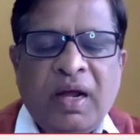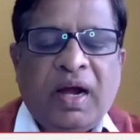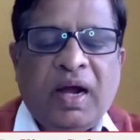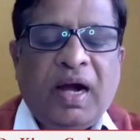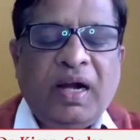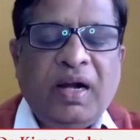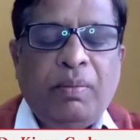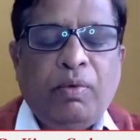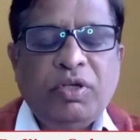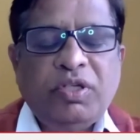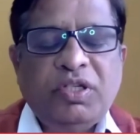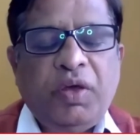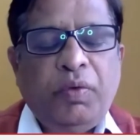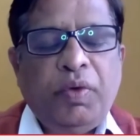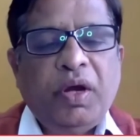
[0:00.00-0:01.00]
And the
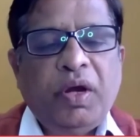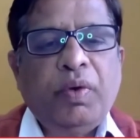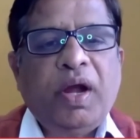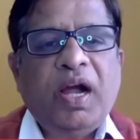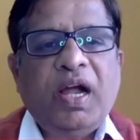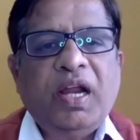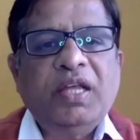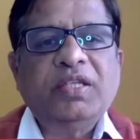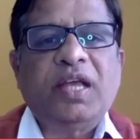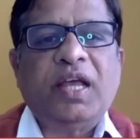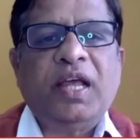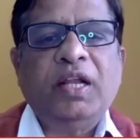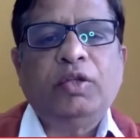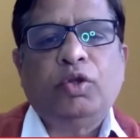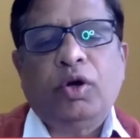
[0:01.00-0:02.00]
most severe variety is
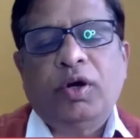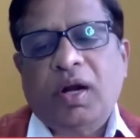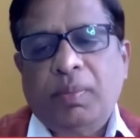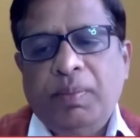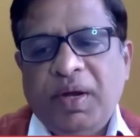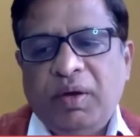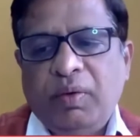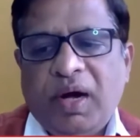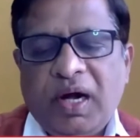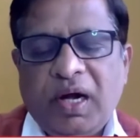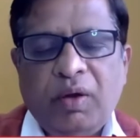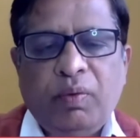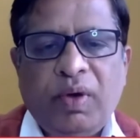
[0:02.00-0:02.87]
erythrodermic variety,